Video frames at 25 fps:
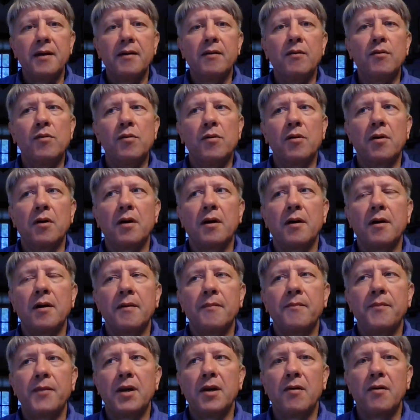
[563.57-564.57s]
or,
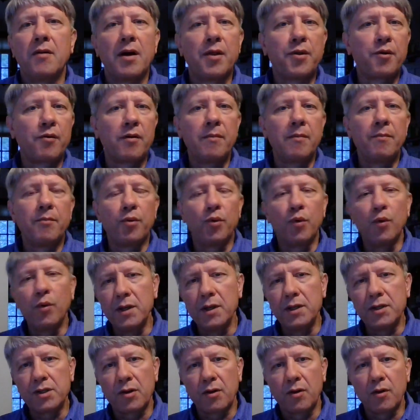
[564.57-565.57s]
you know, other
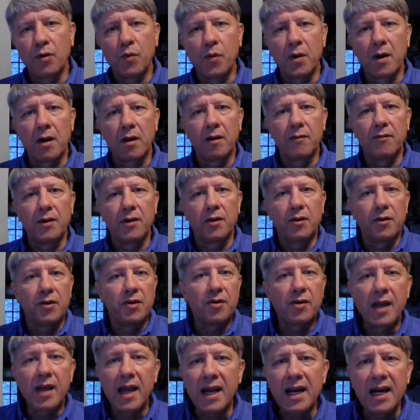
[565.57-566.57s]
employees are aware of it, or
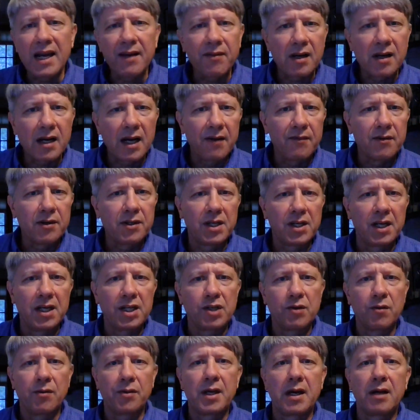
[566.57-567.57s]
you can't have a
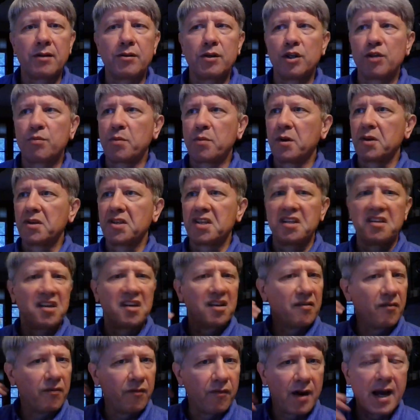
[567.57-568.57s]
conversation without this person
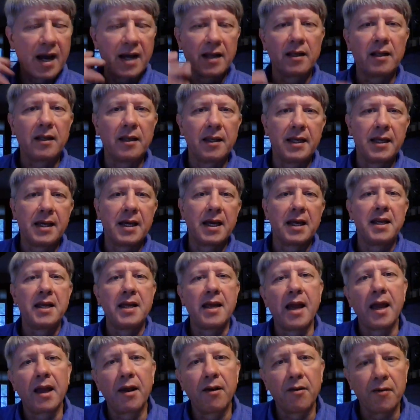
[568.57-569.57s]
just violently
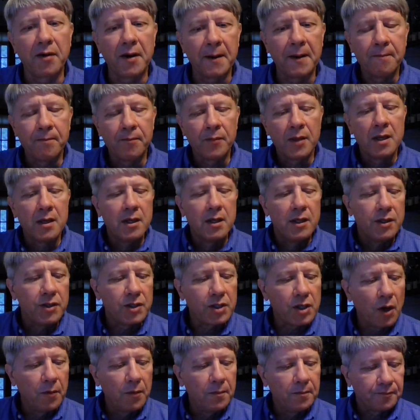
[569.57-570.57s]
getting angry.
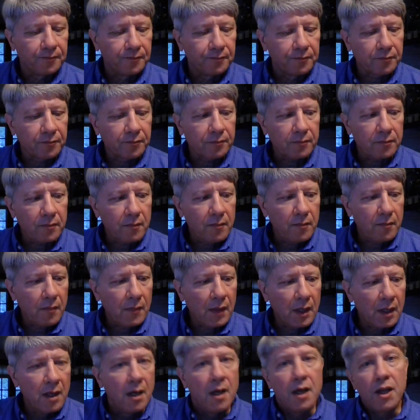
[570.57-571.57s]
So
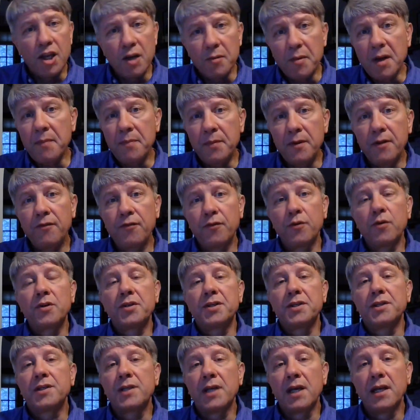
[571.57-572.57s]
you might be forced
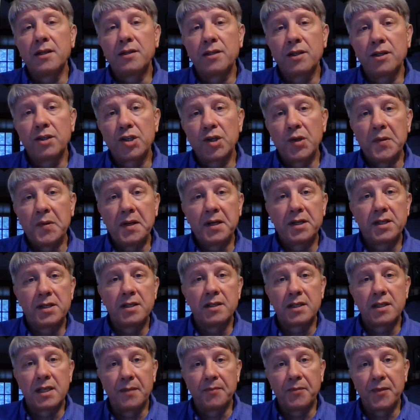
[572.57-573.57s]
to say a
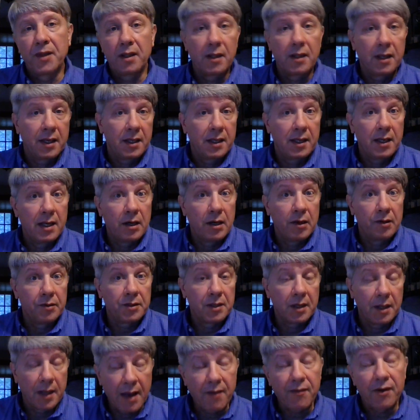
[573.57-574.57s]
situation, something like, you know,
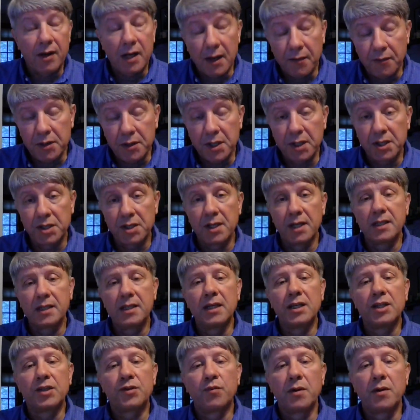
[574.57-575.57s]
have a conversation like
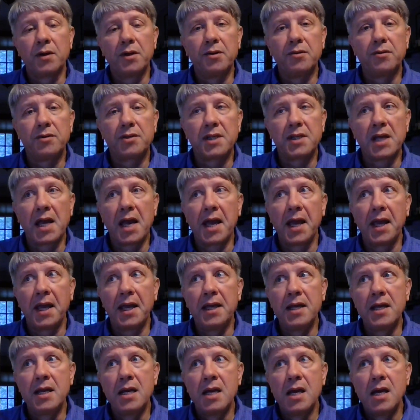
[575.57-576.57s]
this, where you
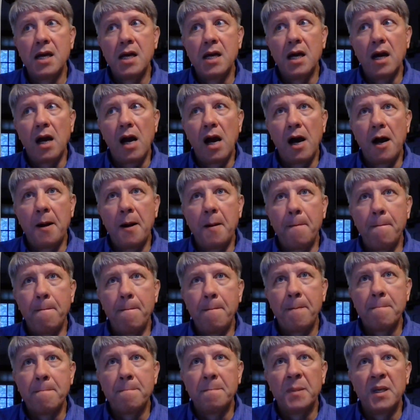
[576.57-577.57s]
say, you
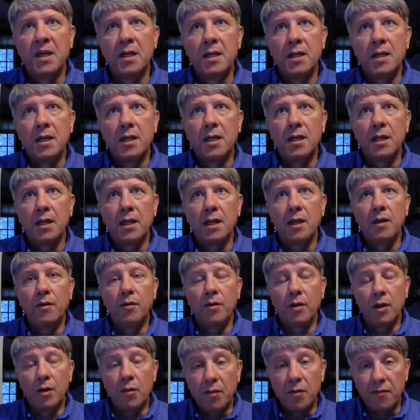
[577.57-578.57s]

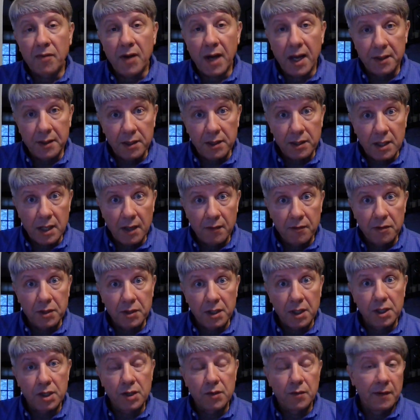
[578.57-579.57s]
know, we've had this
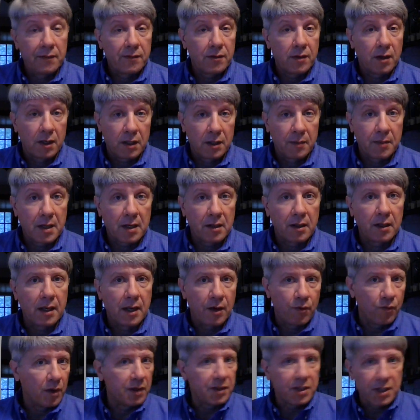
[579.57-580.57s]
conversation, we've talked about it,
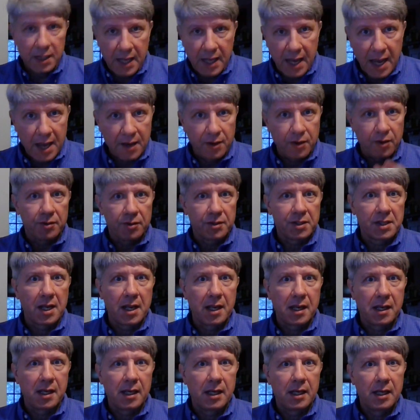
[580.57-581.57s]
and once again, you're
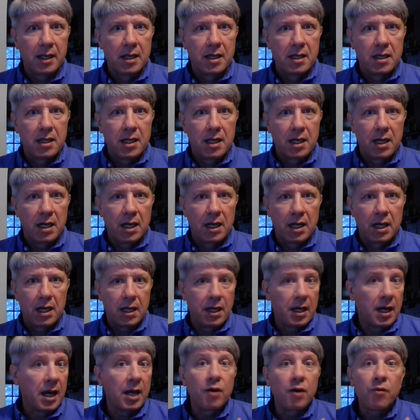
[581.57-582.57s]
saying,
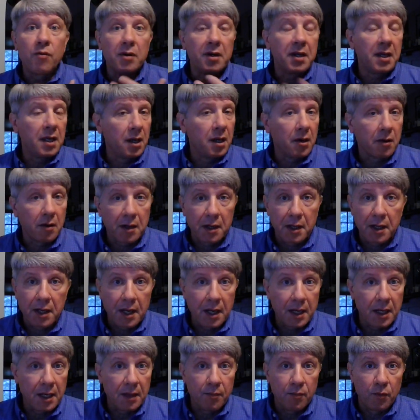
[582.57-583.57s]
I don't want to hear it
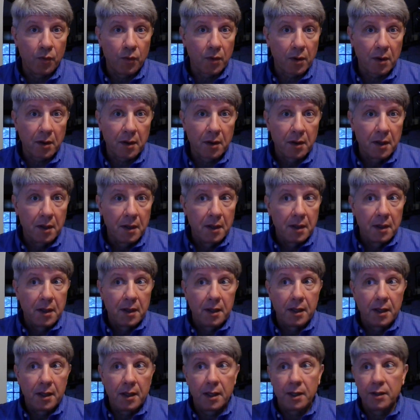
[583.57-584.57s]
anymore,
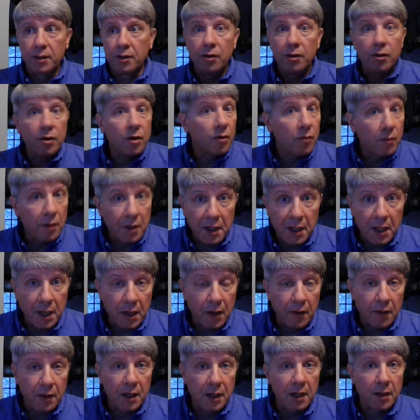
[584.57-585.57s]
and you don't want to
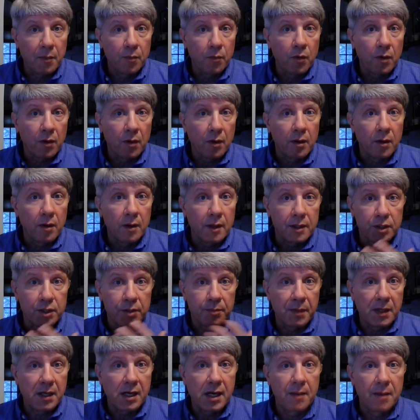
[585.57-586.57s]
hear it anymore. It's
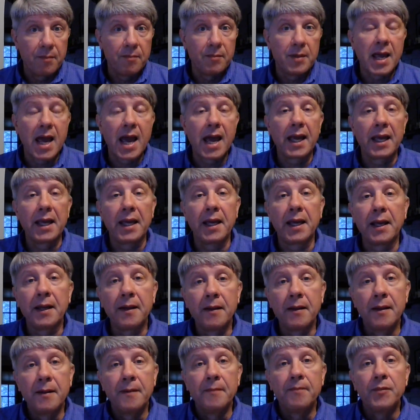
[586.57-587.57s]
become
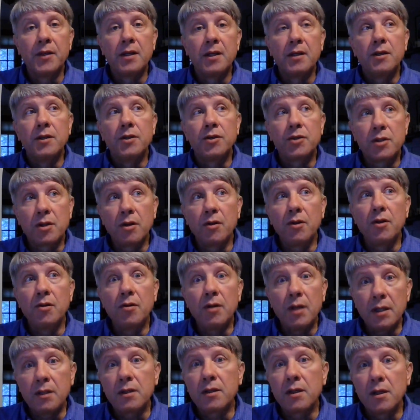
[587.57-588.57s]
nagging. So you
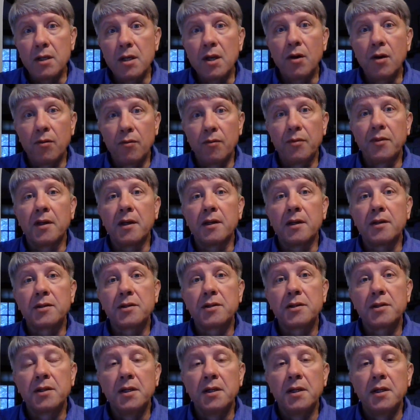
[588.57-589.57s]
need to know
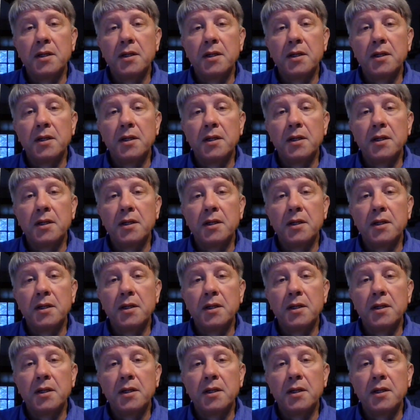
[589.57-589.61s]
this.